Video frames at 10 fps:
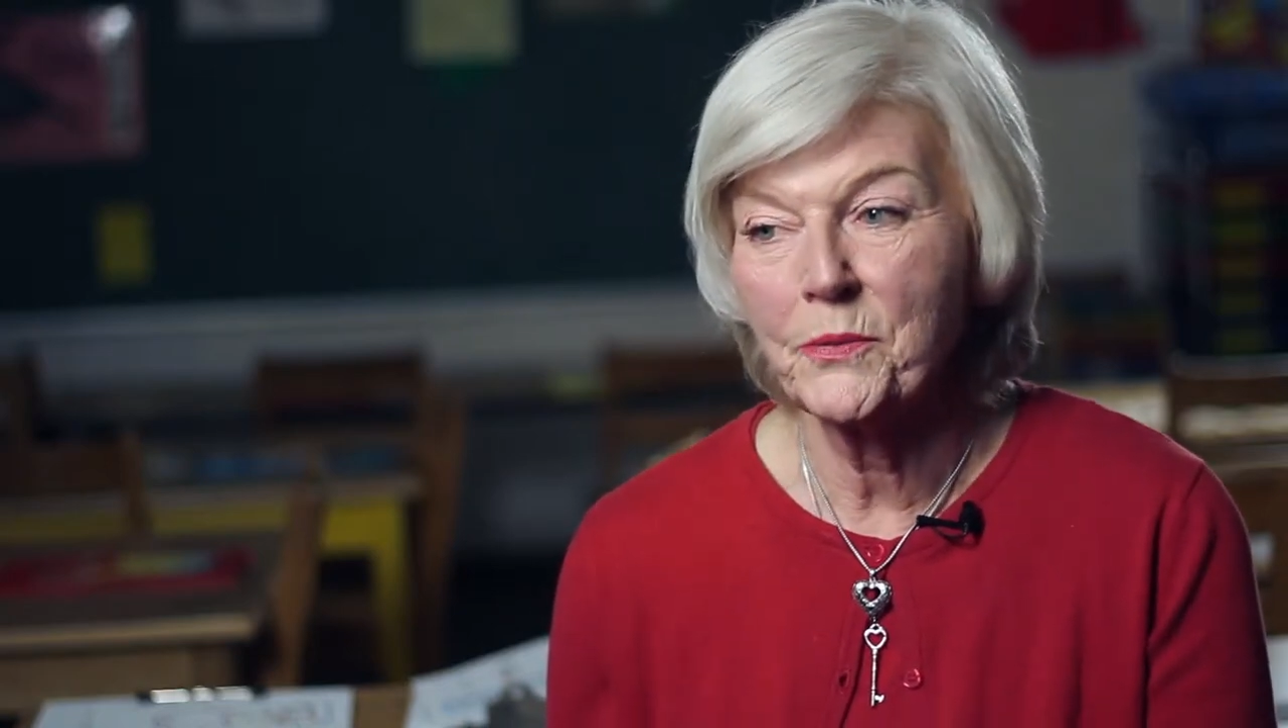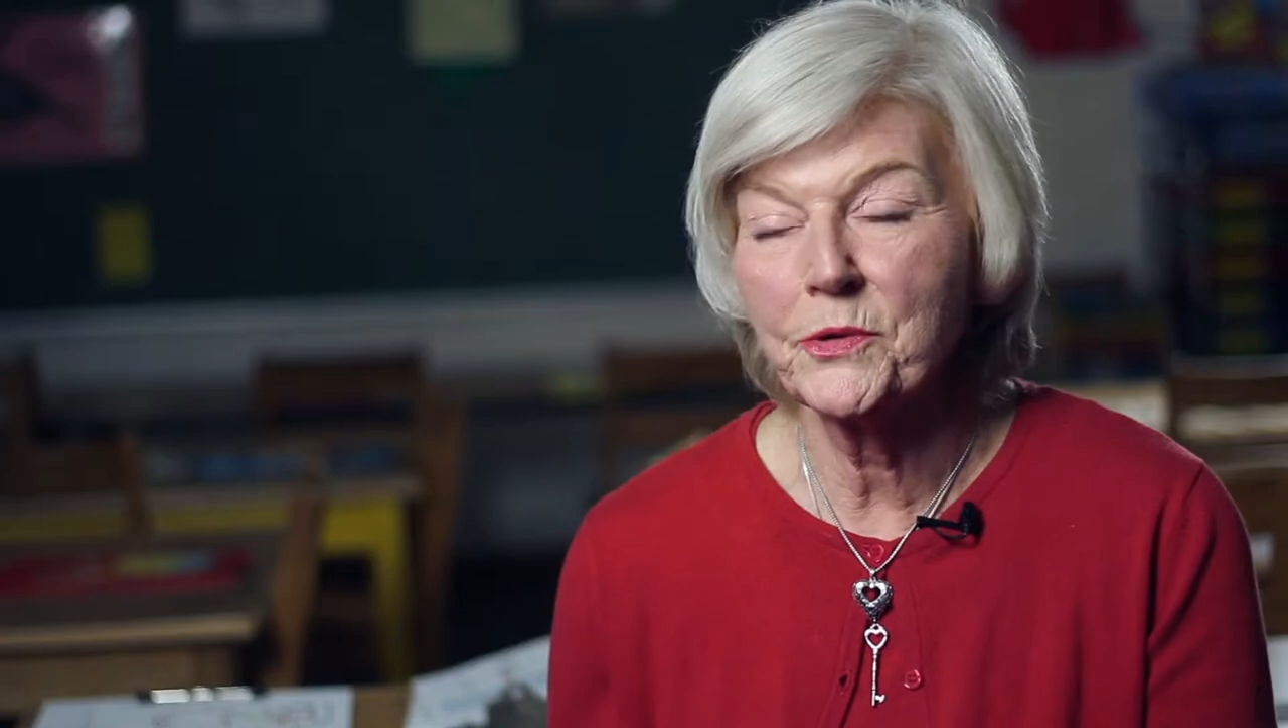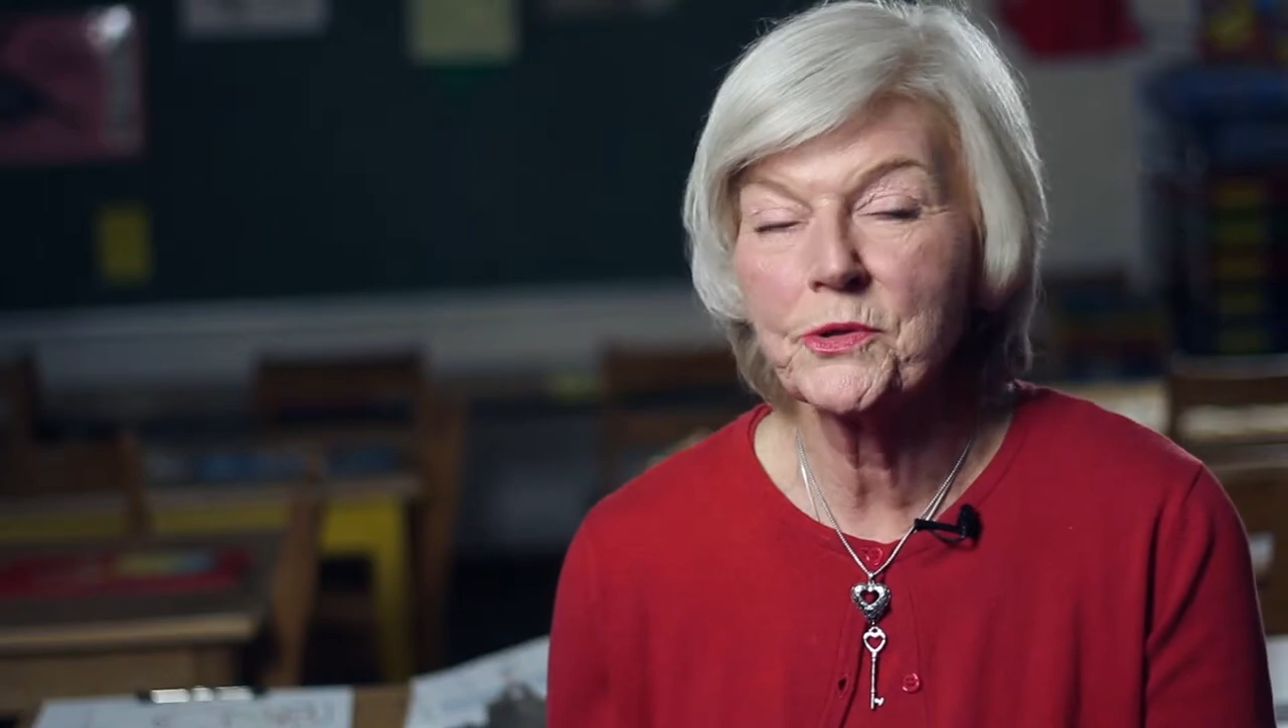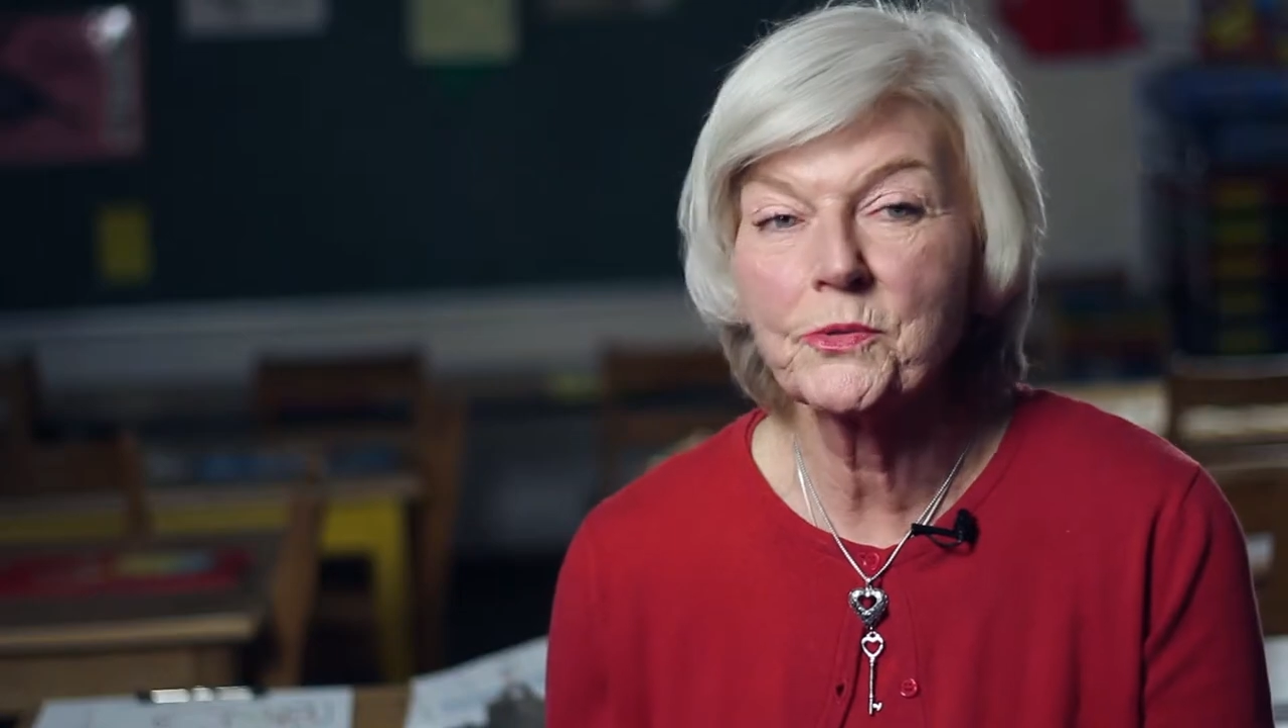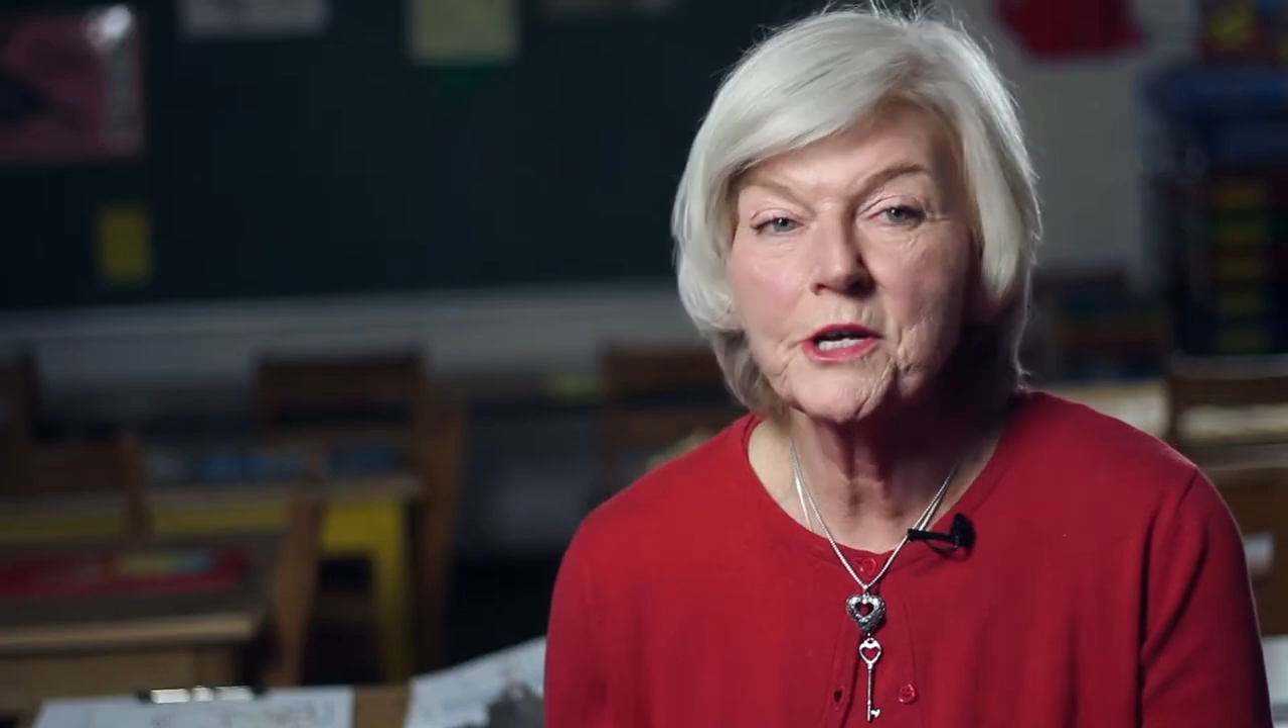
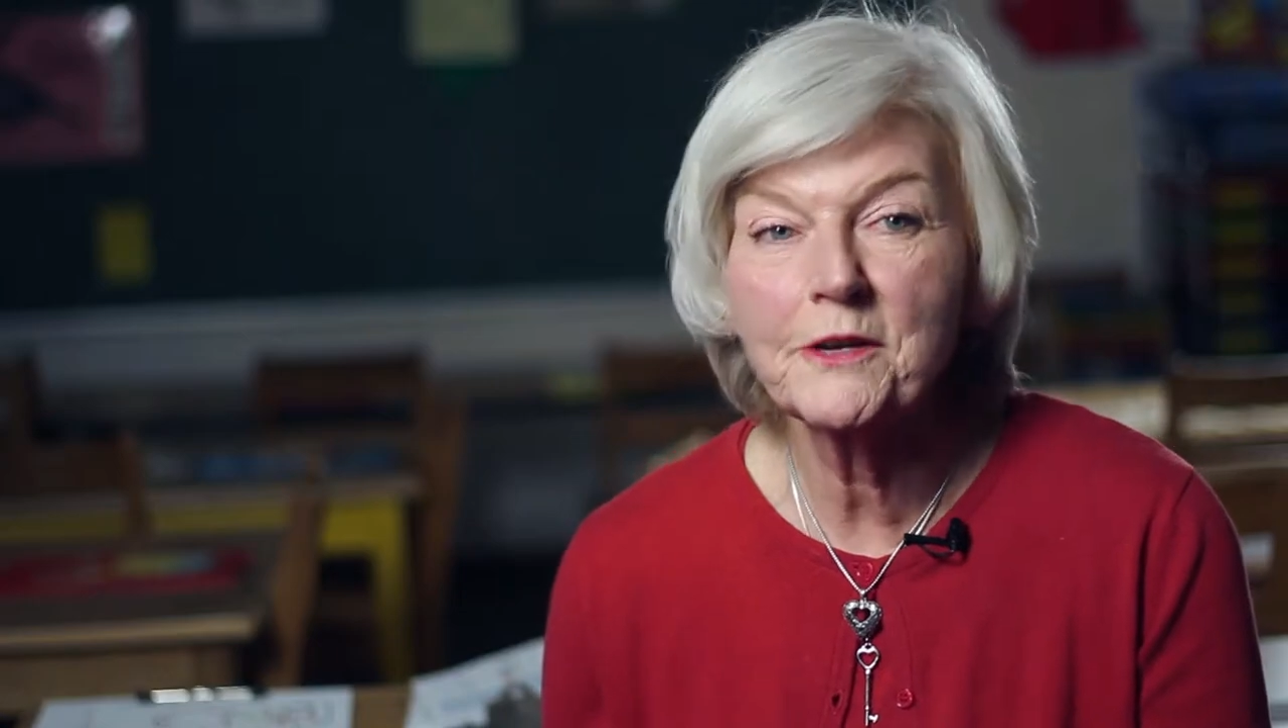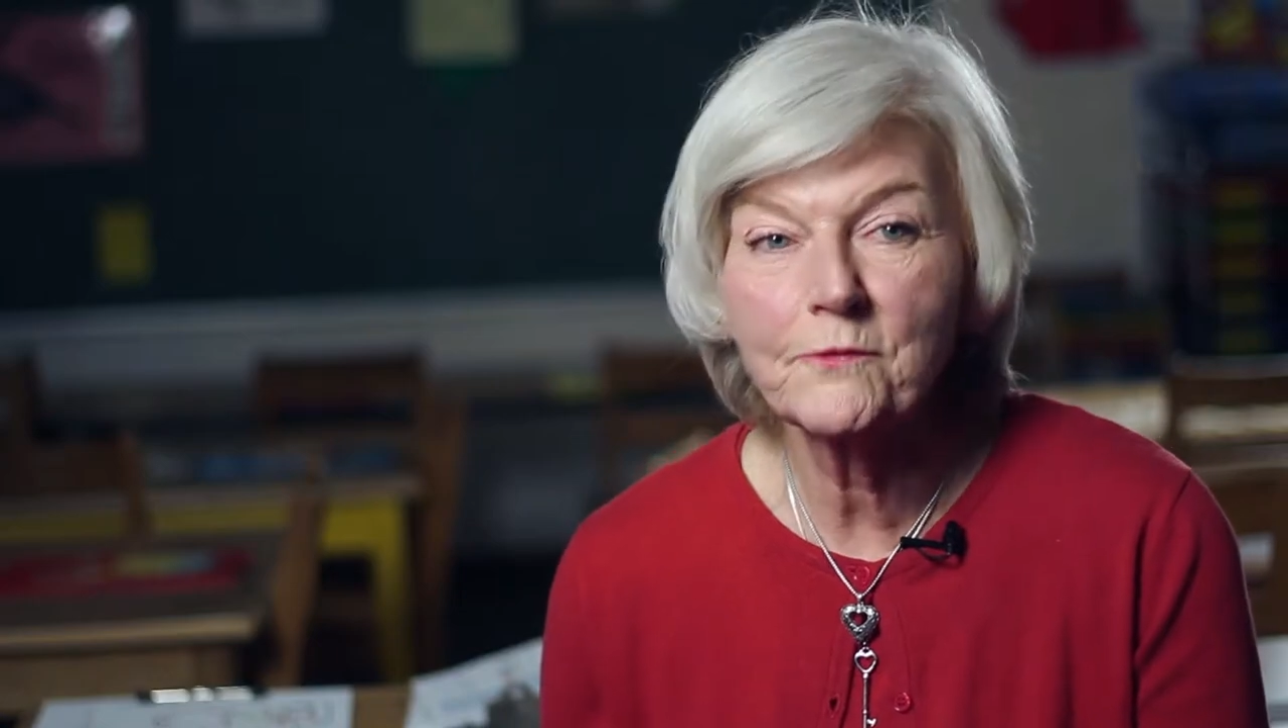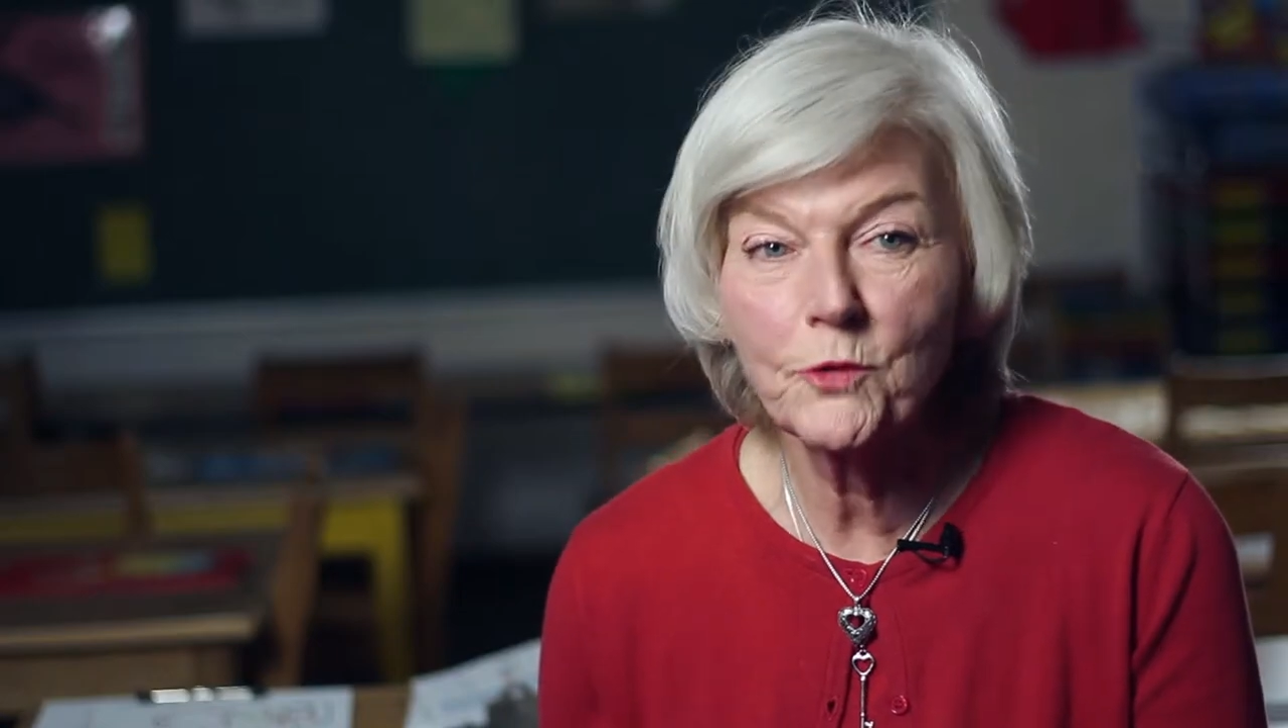with three and